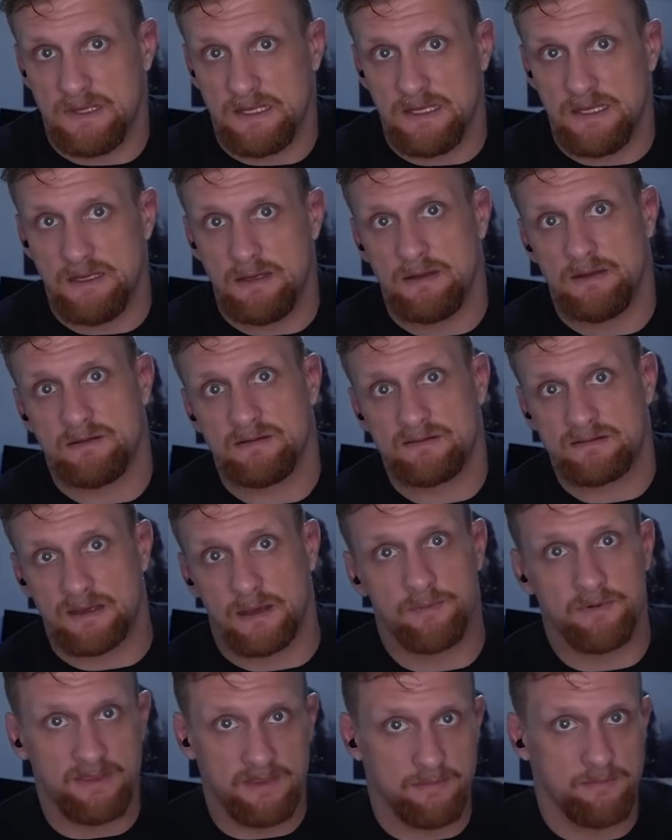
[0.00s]
the
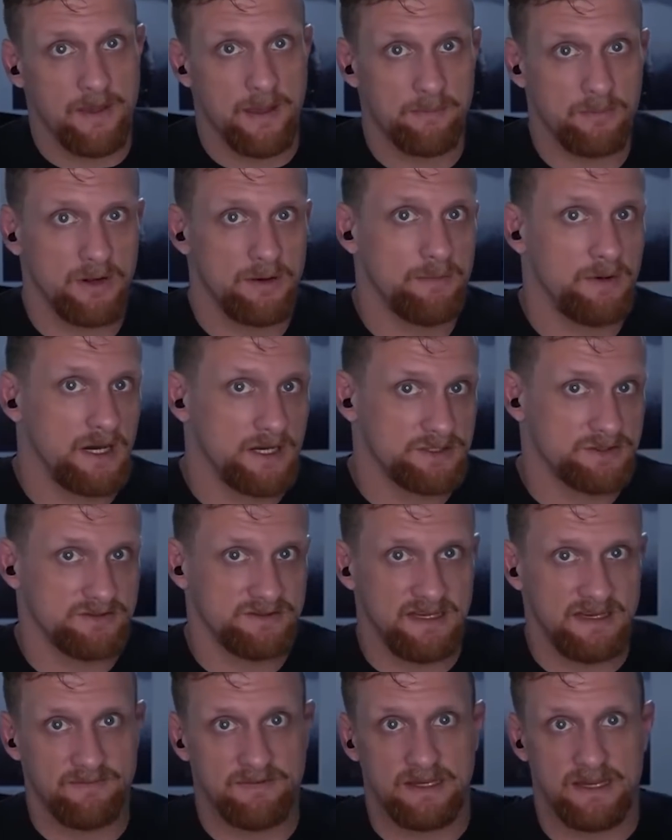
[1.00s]
some of the memory
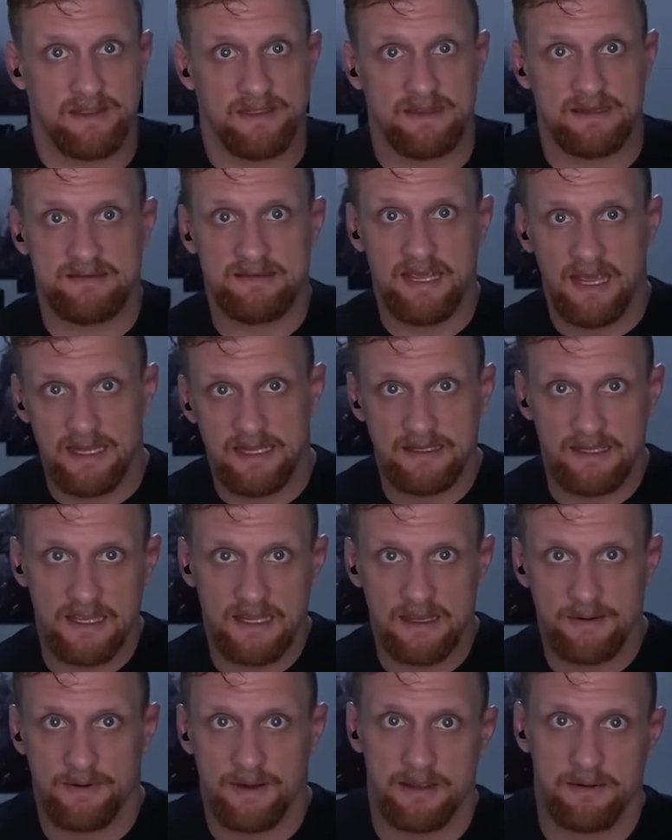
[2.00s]
modules even in the 10
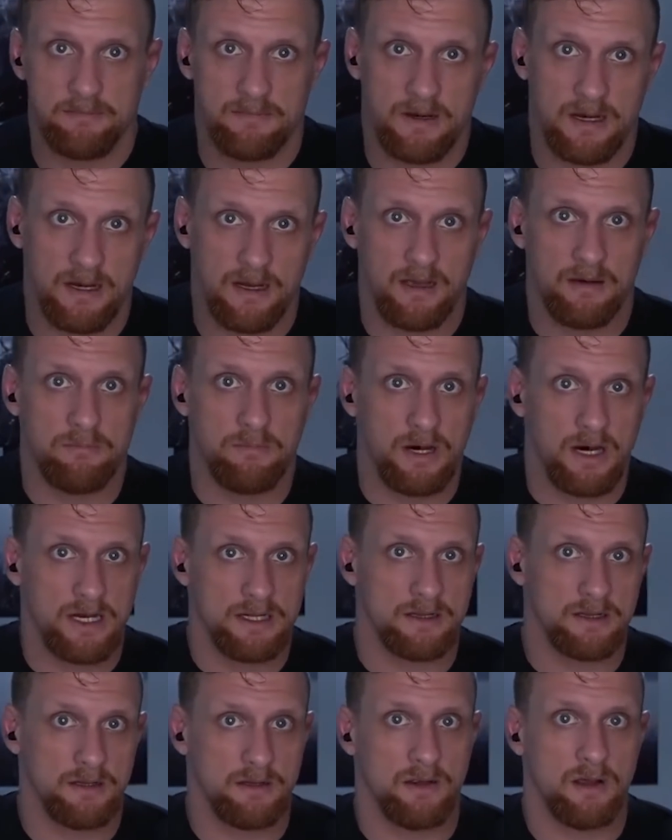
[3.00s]
gigabyte mo
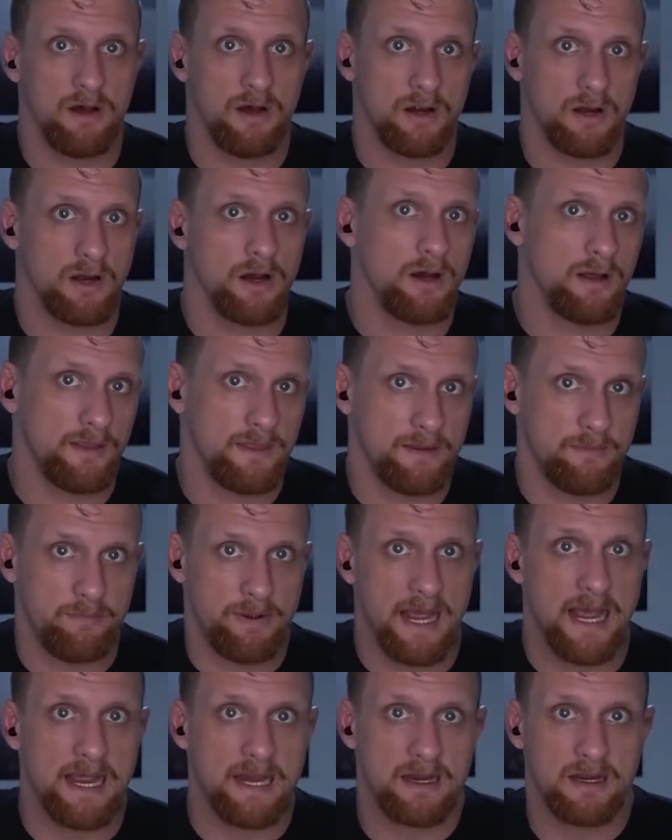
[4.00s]
model are on the
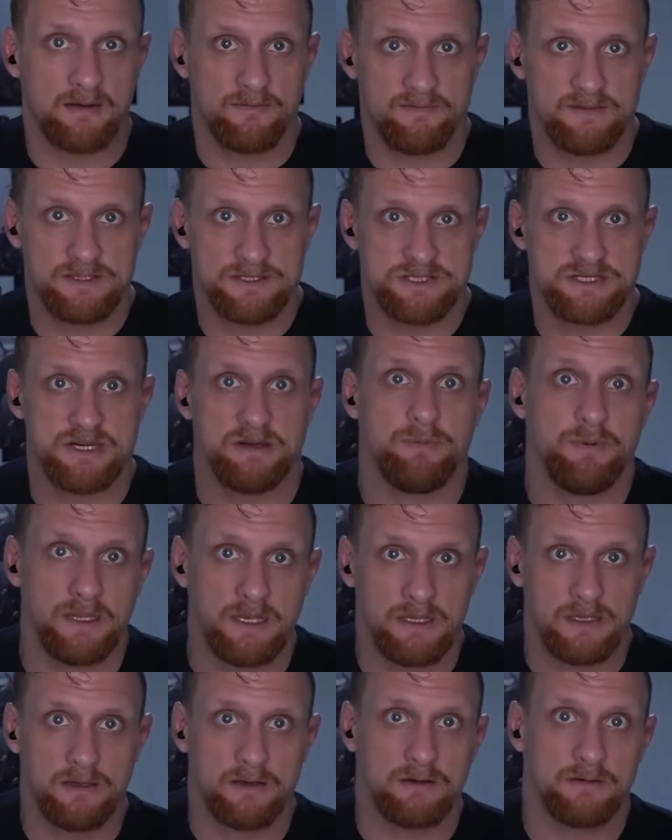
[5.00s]
back of the
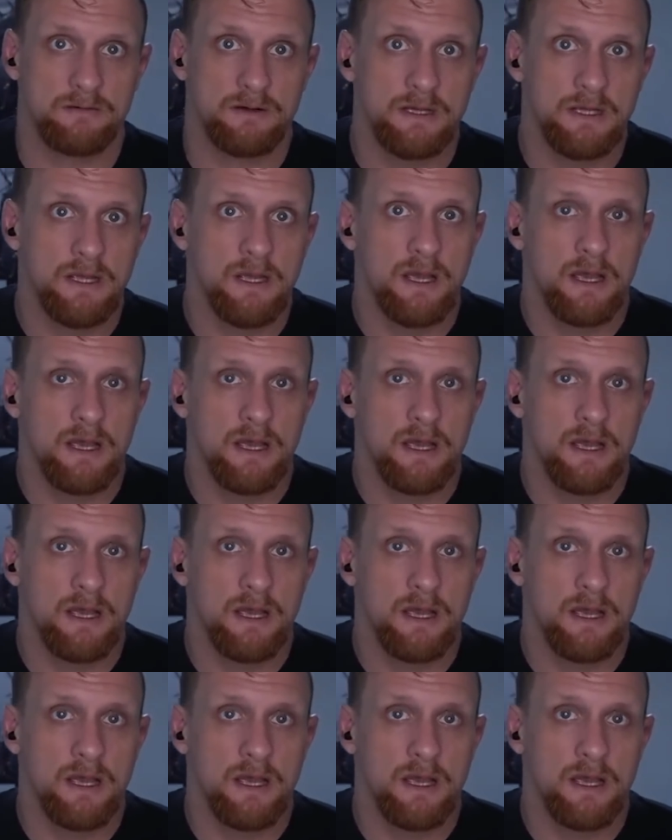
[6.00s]
GPU.